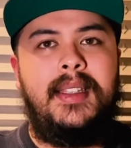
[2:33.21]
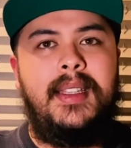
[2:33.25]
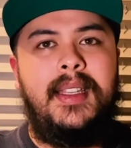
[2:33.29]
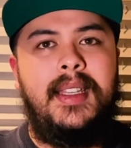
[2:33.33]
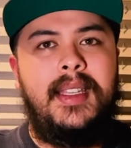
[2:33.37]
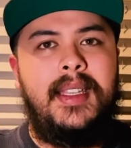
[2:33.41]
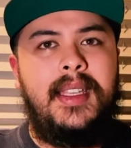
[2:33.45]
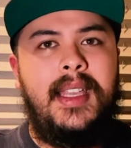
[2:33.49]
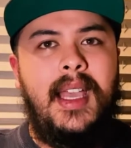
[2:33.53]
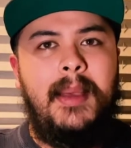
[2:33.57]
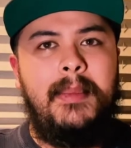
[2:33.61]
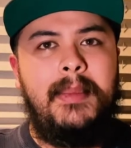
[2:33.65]

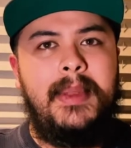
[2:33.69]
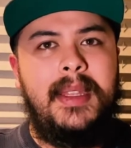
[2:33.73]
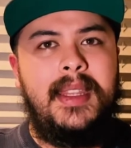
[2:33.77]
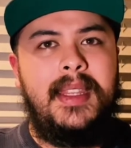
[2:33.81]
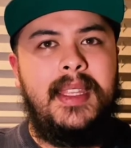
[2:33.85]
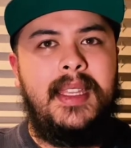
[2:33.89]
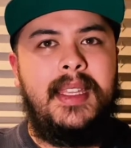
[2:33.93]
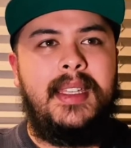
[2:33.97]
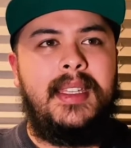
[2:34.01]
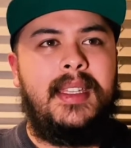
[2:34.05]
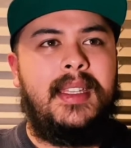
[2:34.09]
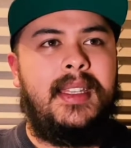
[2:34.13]
It got me
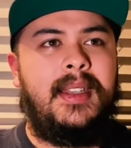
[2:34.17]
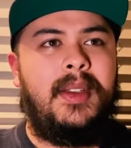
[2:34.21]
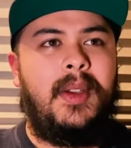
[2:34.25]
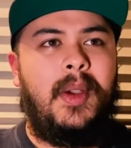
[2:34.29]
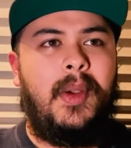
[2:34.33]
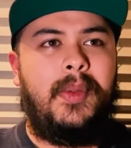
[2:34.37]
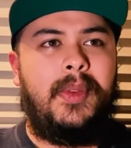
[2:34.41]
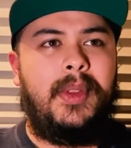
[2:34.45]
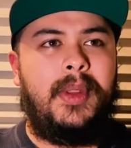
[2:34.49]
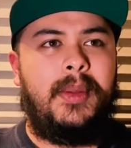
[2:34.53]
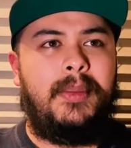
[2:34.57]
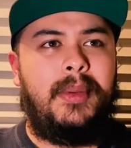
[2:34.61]
thinking
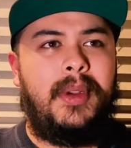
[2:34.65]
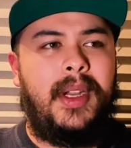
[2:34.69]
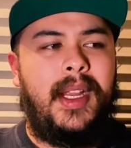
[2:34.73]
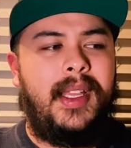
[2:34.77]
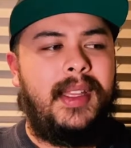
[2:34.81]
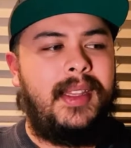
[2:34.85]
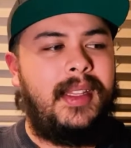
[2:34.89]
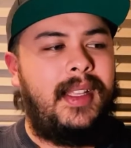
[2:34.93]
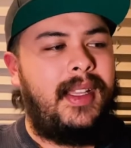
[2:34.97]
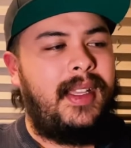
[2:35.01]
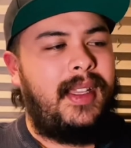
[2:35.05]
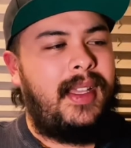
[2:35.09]
over the
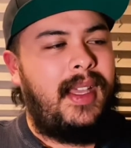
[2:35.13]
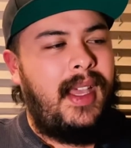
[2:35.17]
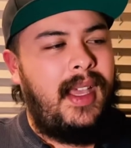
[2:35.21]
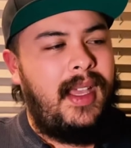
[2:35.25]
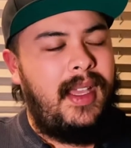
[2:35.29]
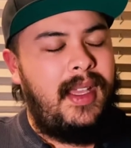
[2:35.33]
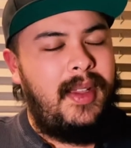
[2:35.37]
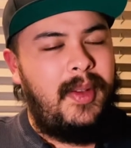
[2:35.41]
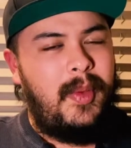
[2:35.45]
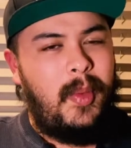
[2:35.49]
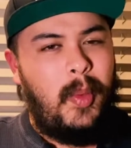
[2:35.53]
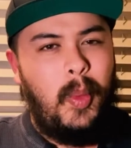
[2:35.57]
break, like,
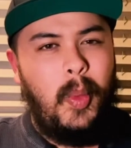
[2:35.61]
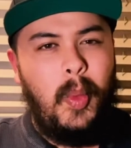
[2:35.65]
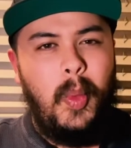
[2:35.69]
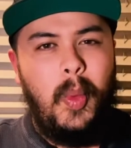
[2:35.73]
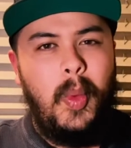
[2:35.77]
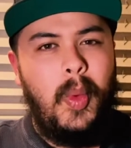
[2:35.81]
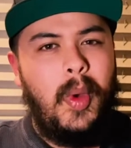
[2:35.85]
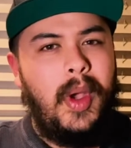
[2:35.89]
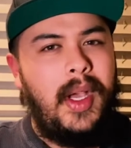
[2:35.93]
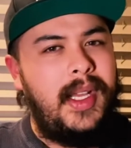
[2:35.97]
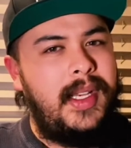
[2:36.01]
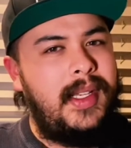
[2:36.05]
hey,
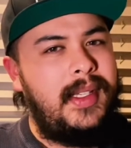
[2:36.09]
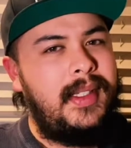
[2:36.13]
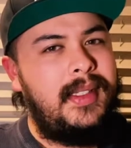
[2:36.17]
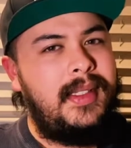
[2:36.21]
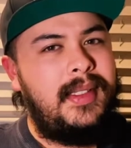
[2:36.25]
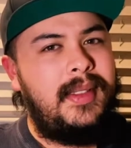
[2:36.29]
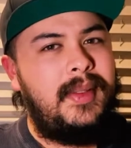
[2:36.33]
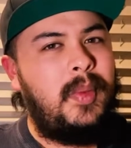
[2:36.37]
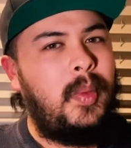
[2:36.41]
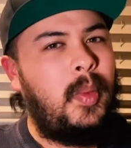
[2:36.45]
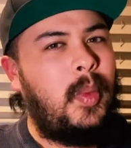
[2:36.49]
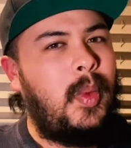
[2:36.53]

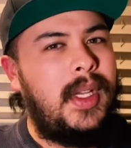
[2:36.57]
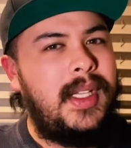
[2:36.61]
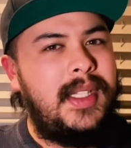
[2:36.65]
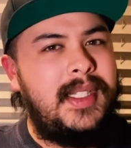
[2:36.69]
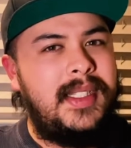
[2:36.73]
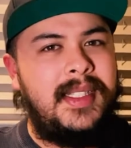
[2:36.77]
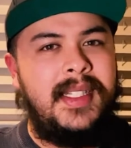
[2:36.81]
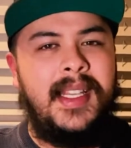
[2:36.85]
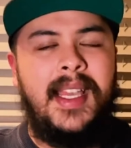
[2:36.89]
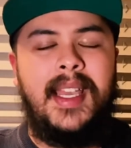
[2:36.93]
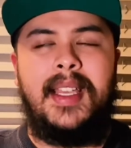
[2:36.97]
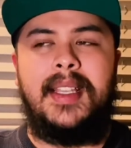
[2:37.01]

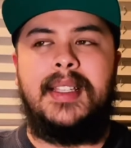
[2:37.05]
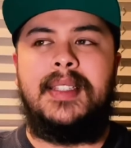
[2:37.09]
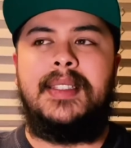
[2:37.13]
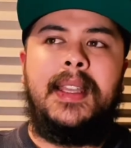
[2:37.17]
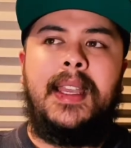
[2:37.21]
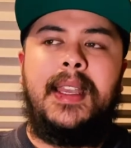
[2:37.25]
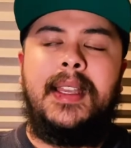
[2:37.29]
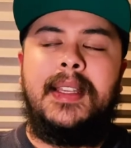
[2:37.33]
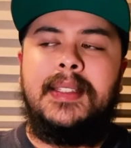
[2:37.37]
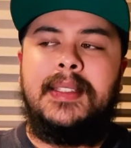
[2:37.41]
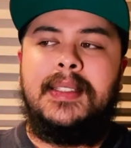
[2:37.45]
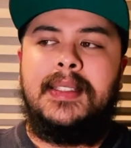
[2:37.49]
what's
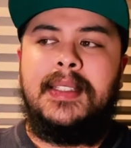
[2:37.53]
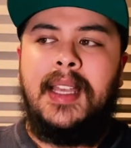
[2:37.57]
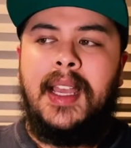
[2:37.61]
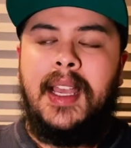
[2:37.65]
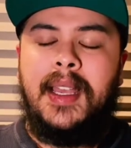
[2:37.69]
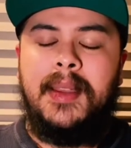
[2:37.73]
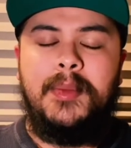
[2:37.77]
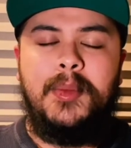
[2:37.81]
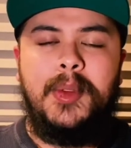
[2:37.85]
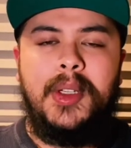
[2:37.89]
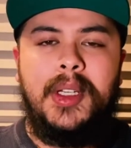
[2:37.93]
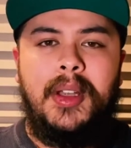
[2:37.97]
next? As
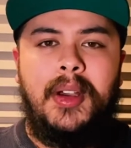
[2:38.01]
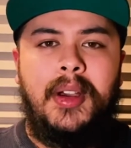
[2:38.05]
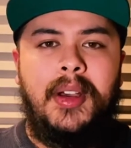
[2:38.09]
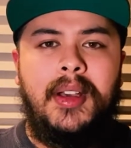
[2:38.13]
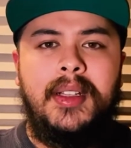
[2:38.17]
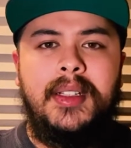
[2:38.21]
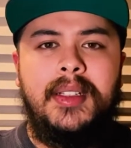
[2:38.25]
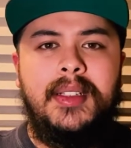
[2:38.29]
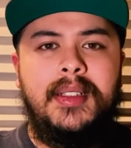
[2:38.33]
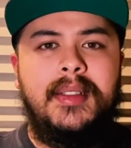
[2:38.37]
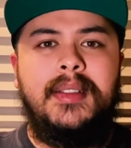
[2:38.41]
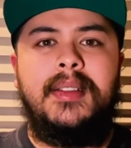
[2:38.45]
time went
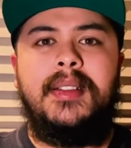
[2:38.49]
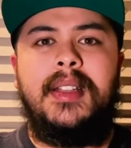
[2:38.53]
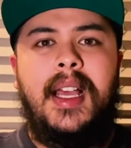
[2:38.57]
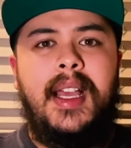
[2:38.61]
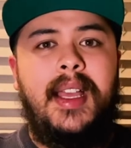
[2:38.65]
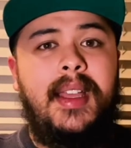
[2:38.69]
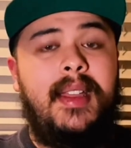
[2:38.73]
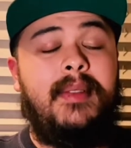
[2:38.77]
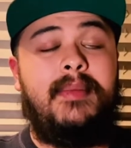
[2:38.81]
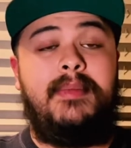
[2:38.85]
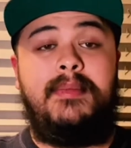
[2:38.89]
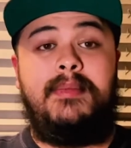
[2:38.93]
on,
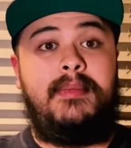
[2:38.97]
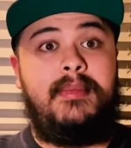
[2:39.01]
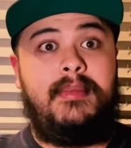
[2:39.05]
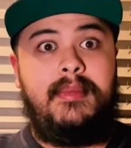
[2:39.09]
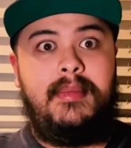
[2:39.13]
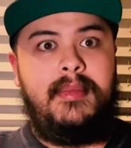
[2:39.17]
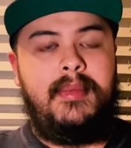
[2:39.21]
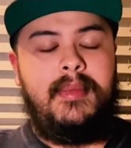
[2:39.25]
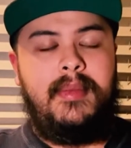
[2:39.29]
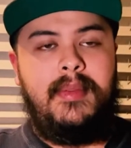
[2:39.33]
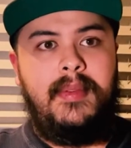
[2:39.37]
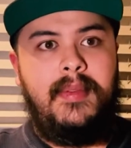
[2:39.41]
I
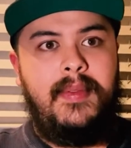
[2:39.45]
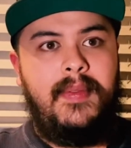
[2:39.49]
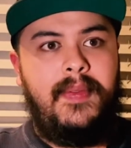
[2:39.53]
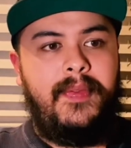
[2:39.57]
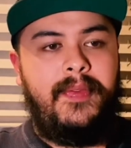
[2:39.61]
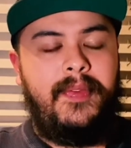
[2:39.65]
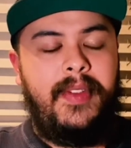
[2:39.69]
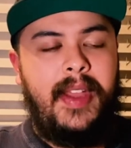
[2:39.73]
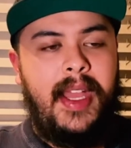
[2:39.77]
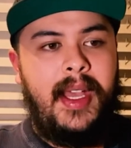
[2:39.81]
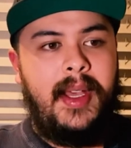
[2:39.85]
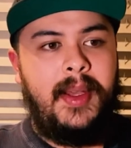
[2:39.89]

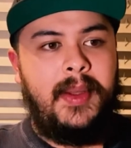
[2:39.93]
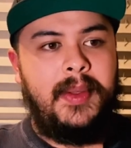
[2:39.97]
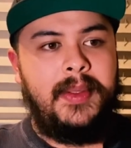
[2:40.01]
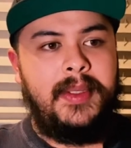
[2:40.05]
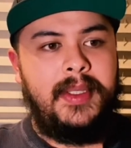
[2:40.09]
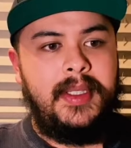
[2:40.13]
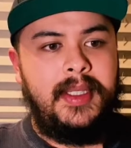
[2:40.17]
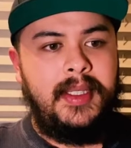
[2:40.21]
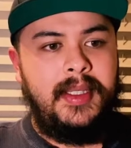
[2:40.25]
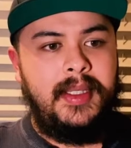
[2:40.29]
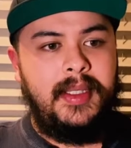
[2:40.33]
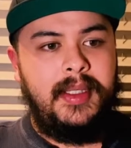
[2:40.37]

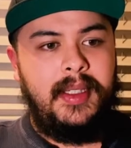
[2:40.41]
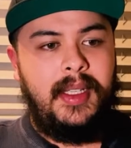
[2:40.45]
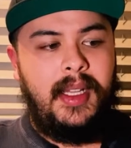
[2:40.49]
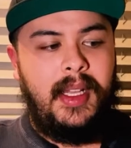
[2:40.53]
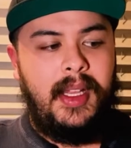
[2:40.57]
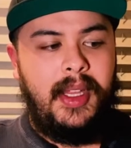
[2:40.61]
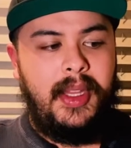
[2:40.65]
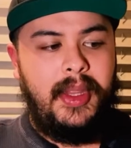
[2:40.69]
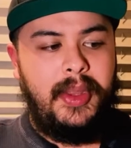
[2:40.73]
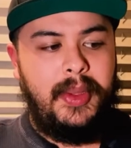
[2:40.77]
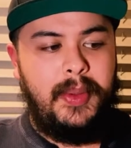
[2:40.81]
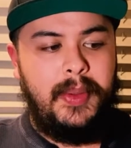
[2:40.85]
found
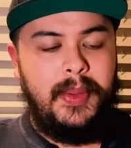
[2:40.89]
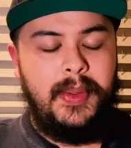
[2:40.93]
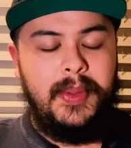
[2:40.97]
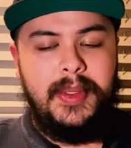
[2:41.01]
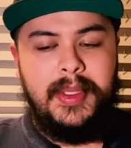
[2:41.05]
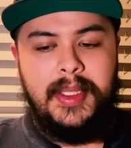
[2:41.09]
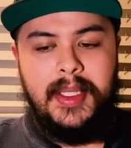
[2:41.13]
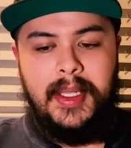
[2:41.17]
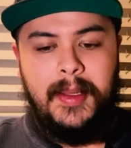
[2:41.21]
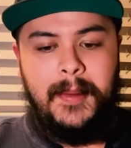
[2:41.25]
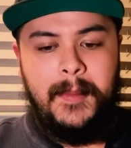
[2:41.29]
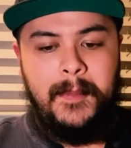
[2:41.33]
through
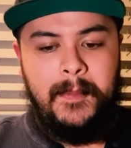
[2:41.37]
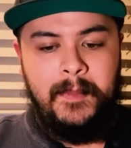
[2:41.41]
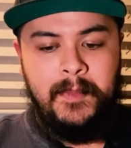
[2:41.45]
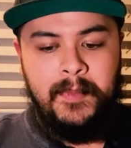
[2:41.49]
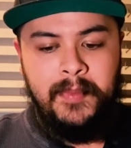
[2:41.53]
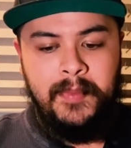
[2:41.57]
some